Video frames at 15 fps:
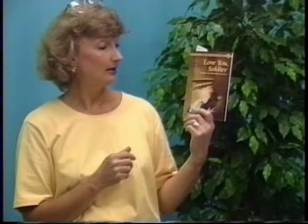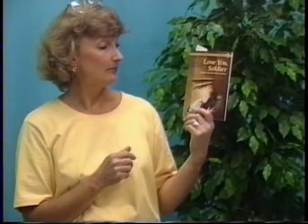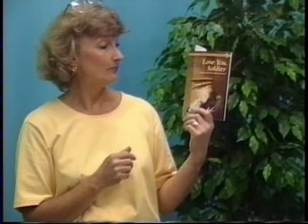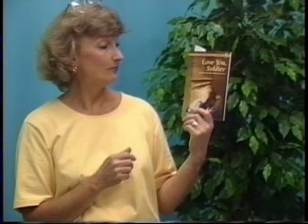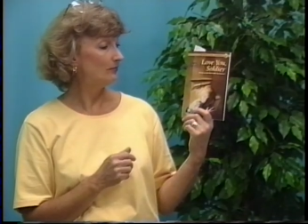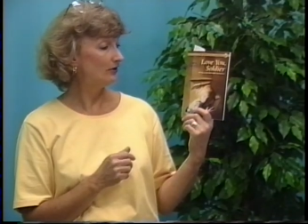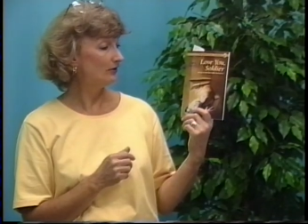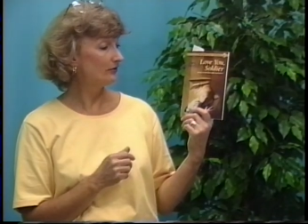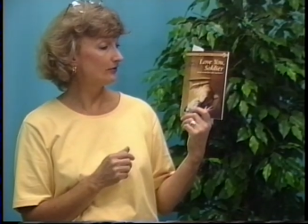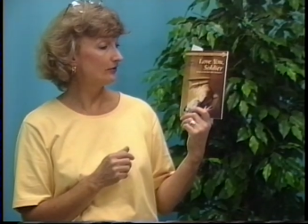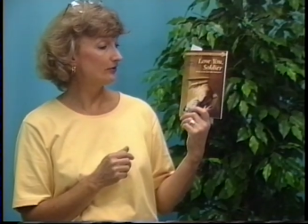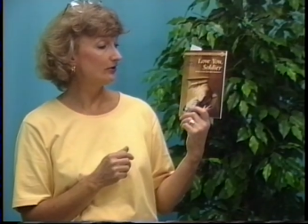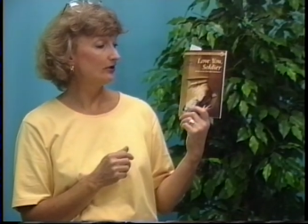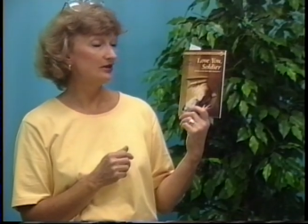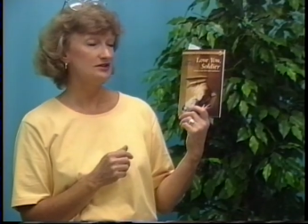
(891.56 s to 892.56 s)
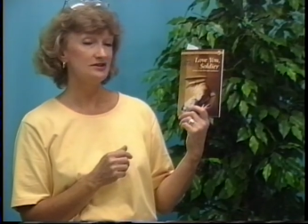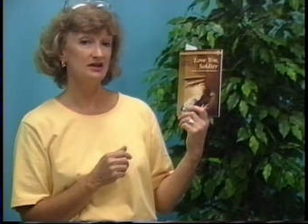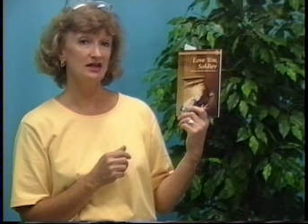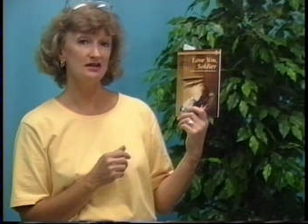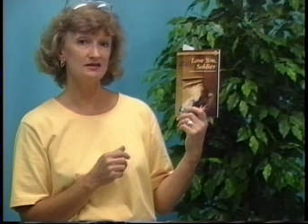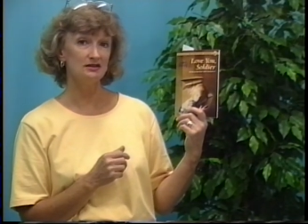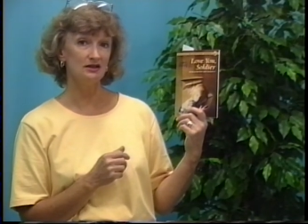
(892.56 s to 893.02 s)
Mother
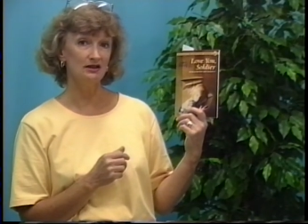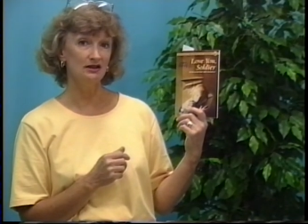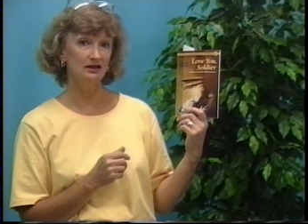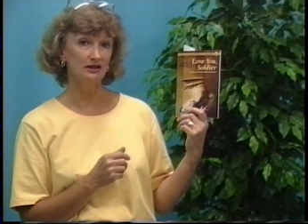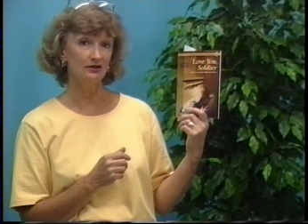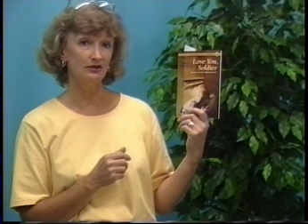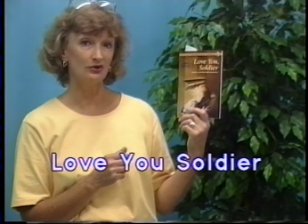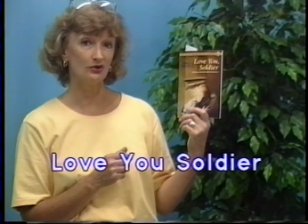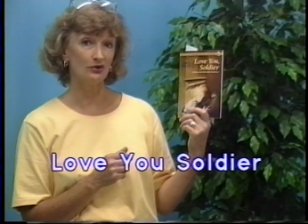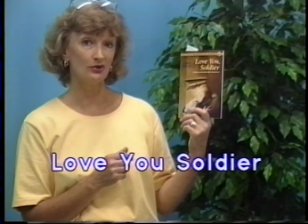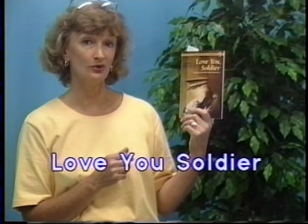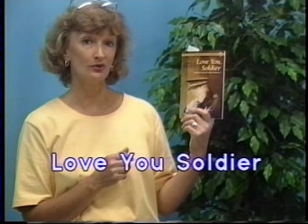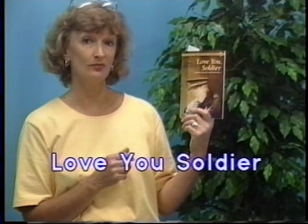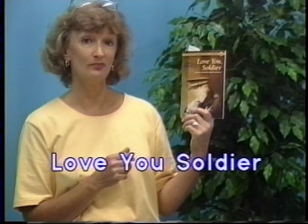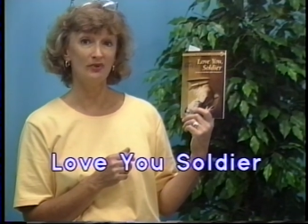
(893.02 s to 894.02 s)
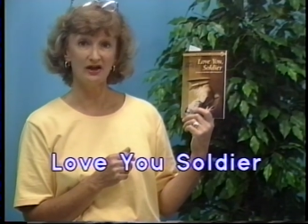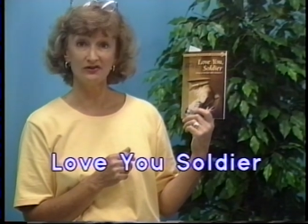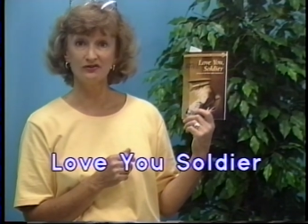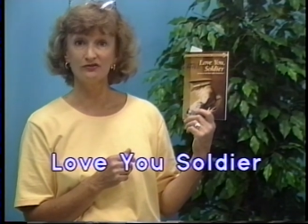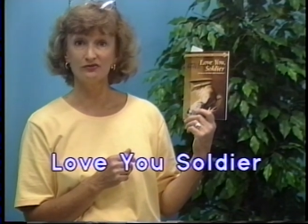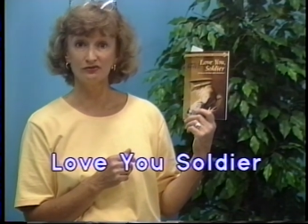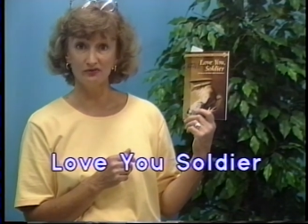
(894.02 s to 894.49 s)
takes in her
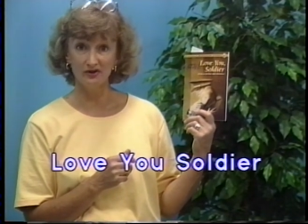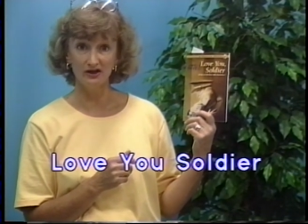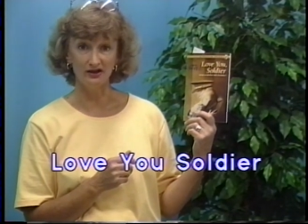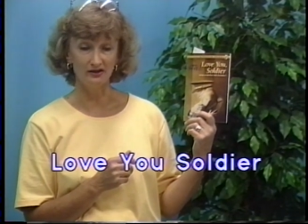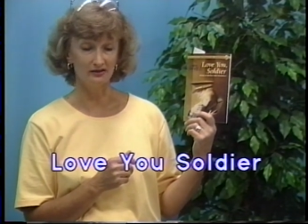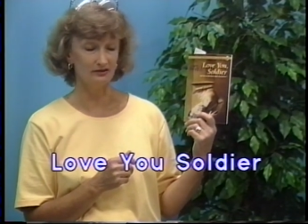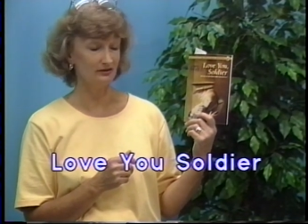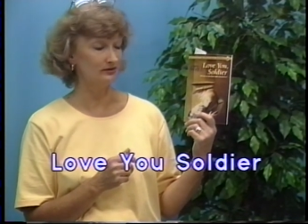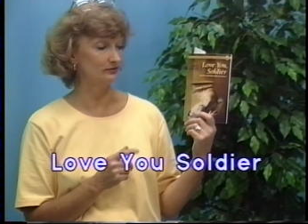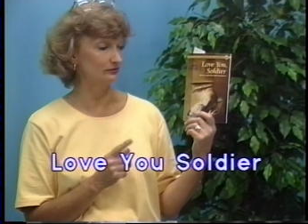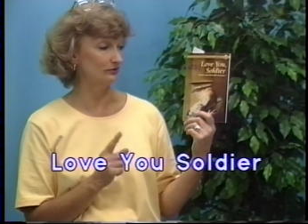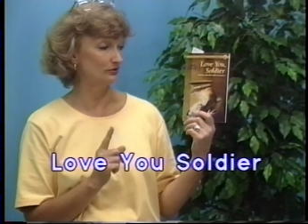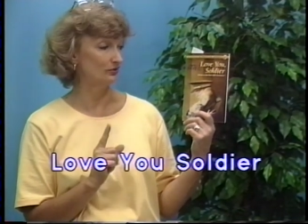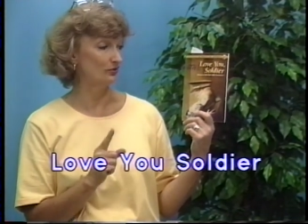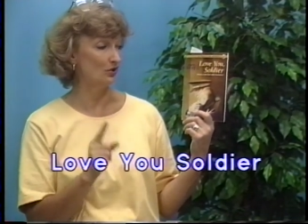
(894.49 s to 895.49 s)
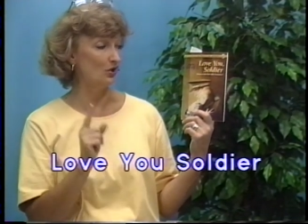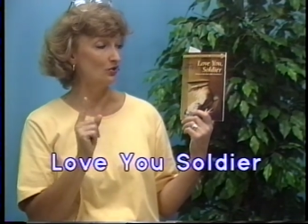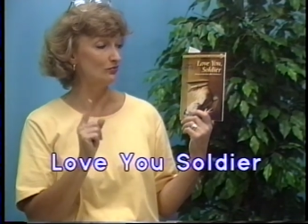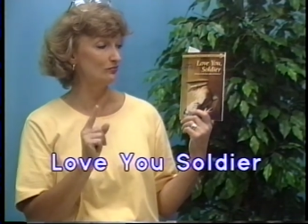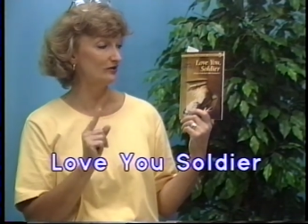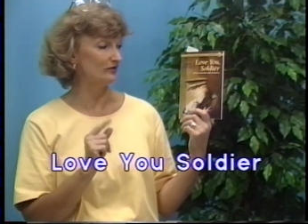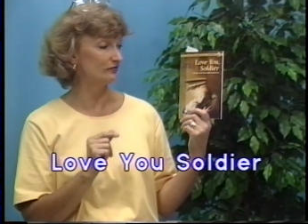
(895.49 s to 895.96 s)
best friend, or her
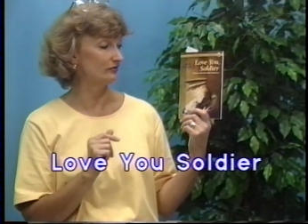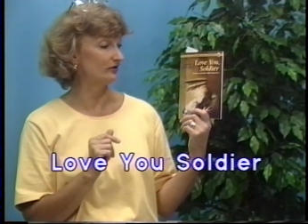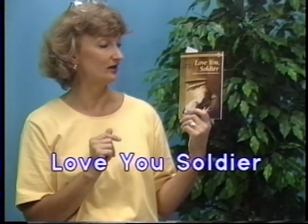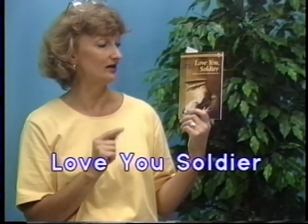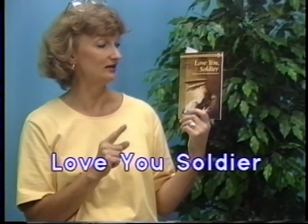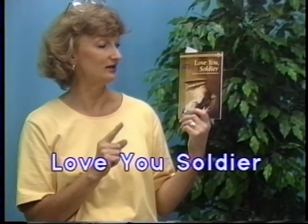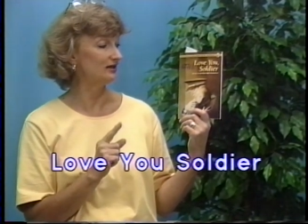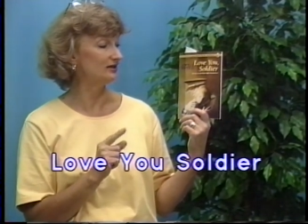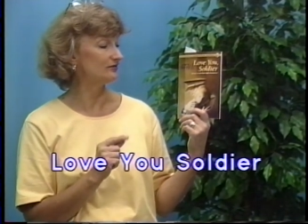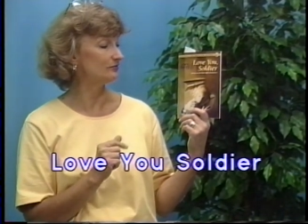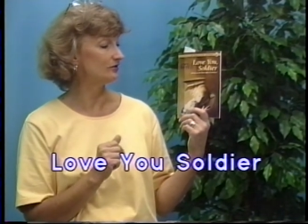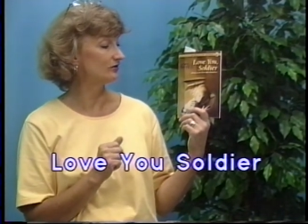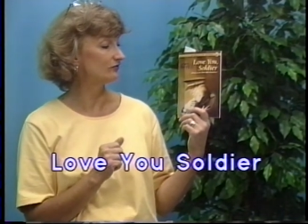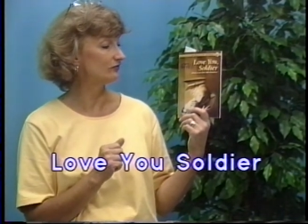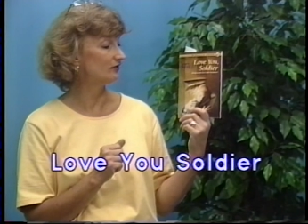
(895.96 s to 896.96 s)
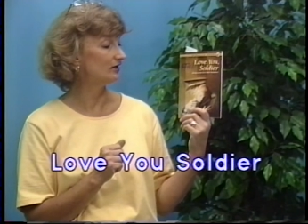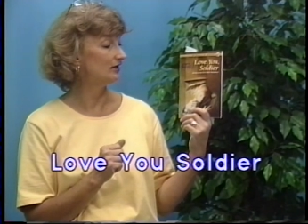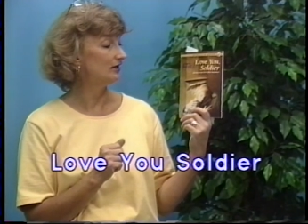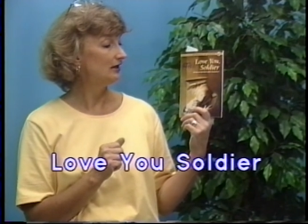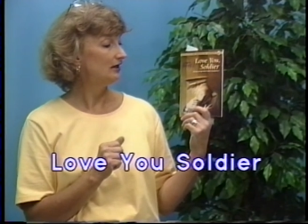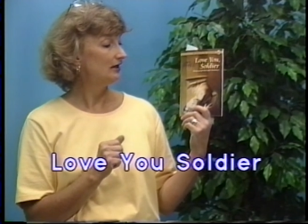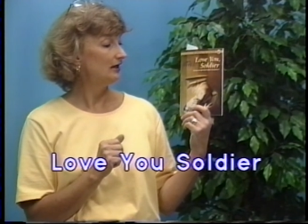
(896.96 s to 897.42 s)
own best friend, not Katie's best friend,
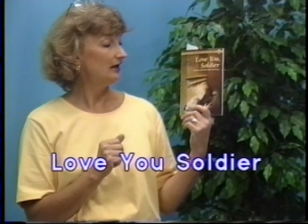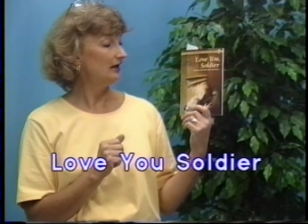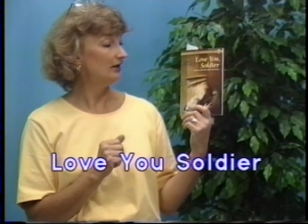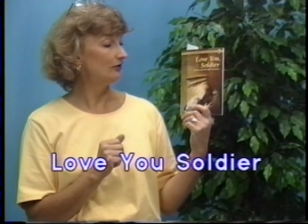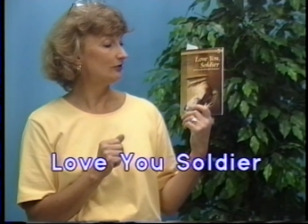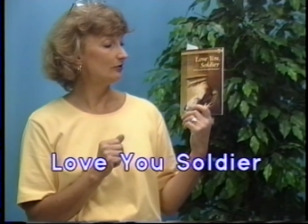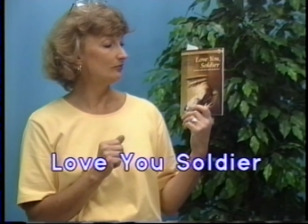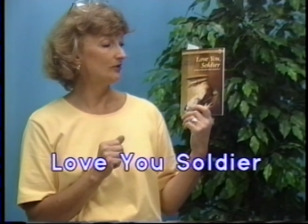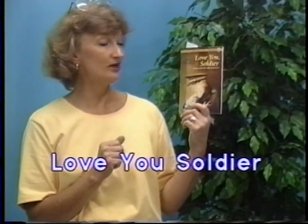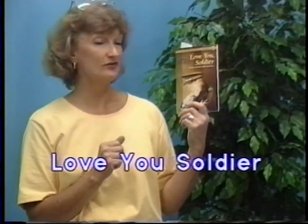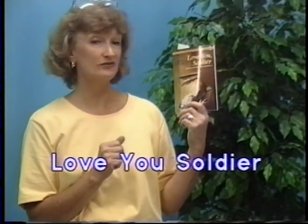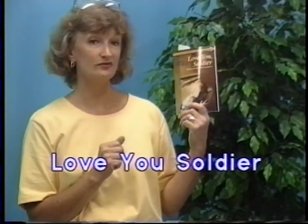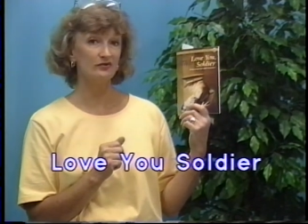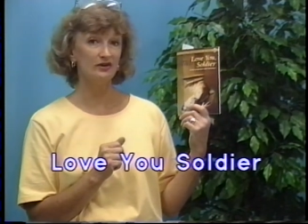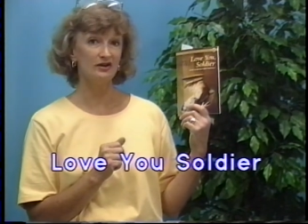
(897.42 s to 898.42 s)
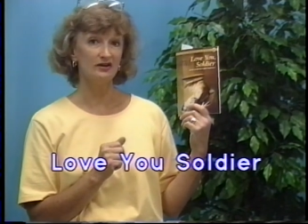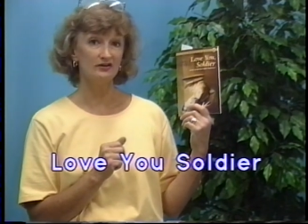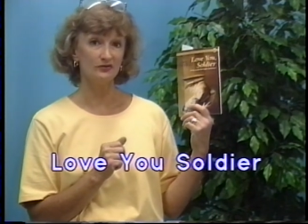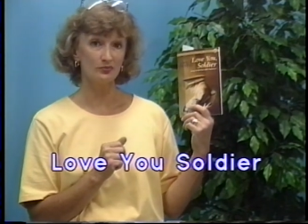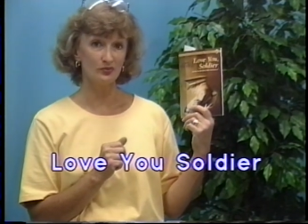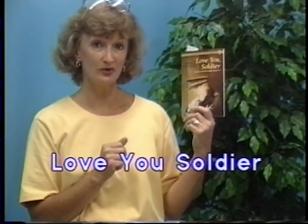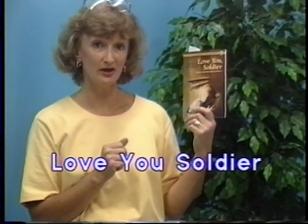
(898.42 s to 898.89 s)
and her best friend
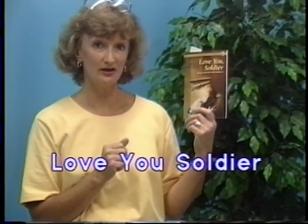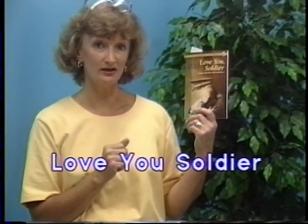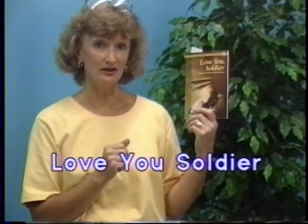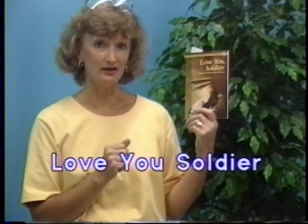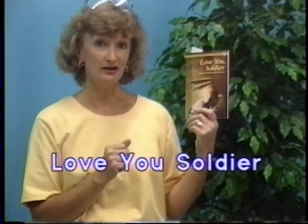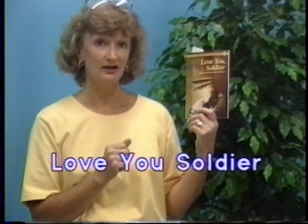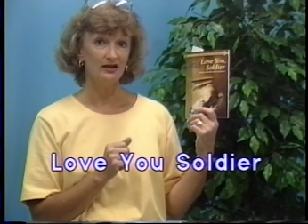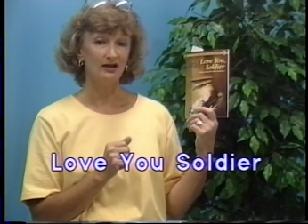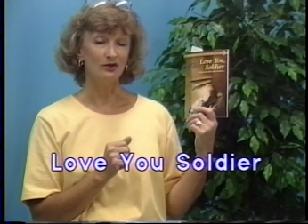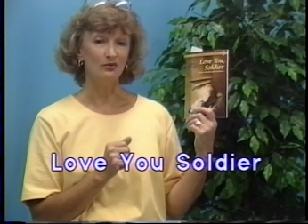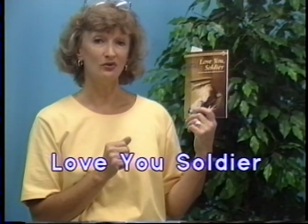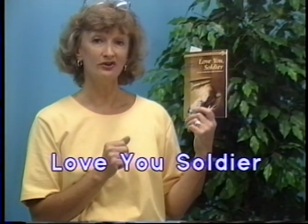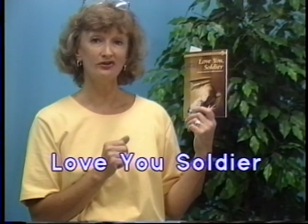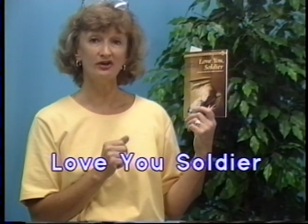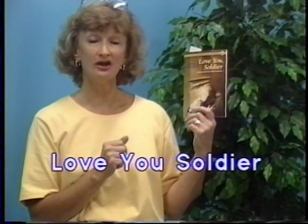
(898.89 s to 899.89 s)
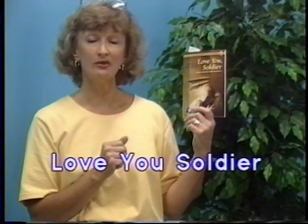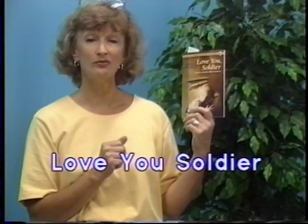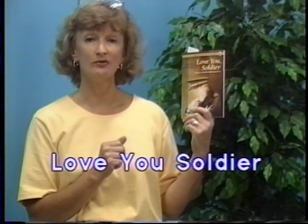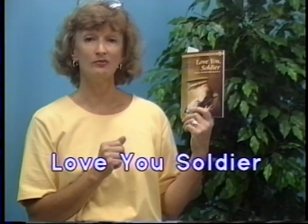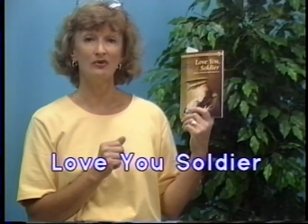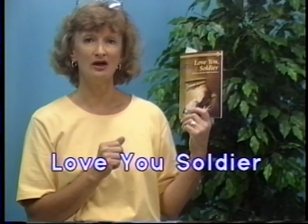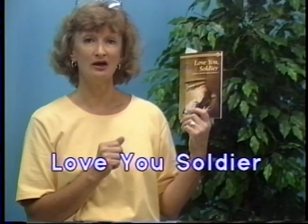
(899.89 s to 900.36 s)
is pregnant. And one time
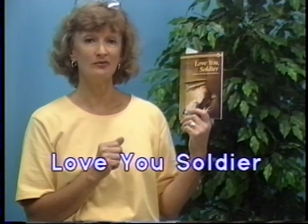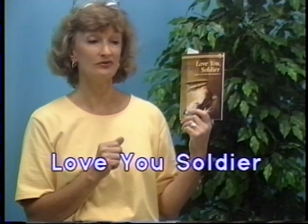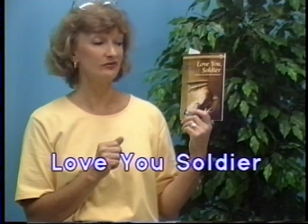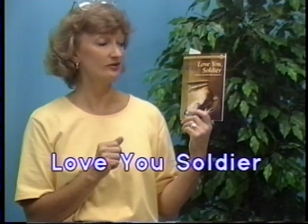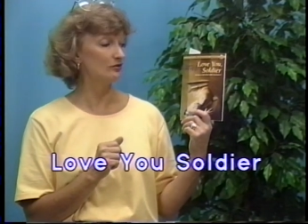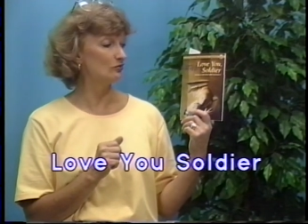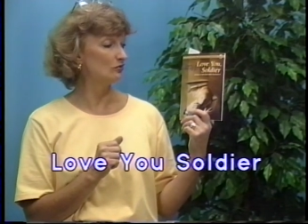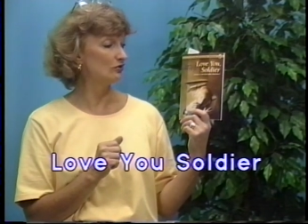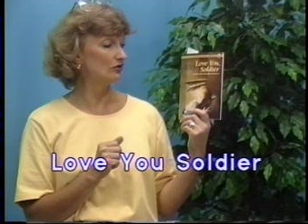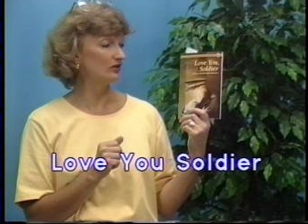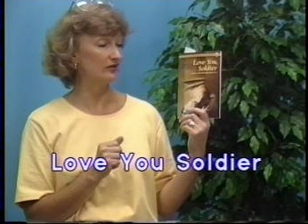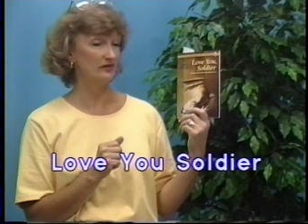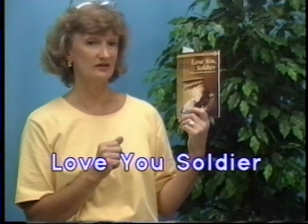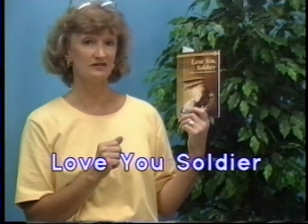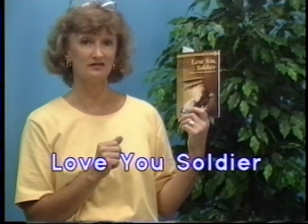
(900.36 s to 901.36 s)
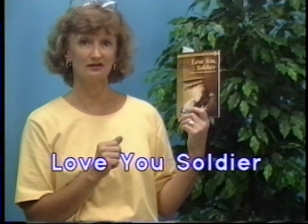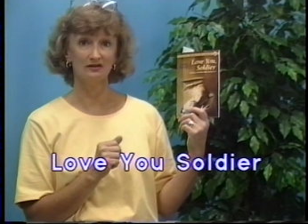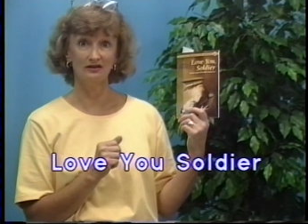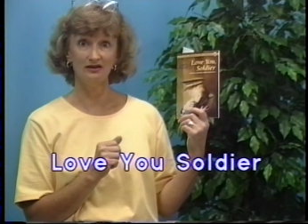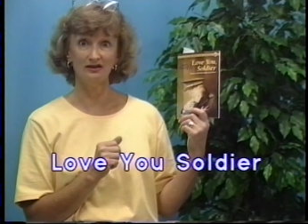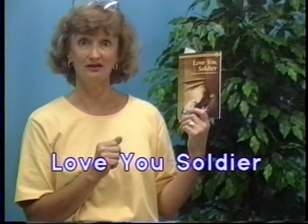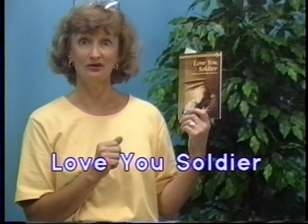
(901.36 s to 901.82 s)
when mom is at work, this
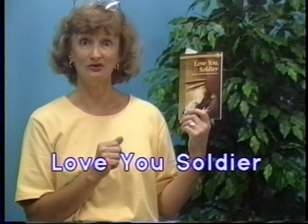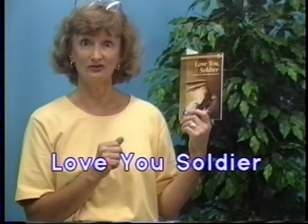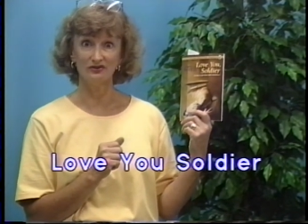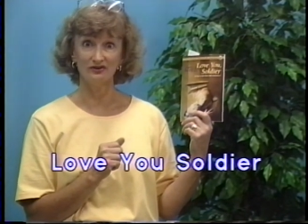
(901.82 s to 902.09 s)
lady goes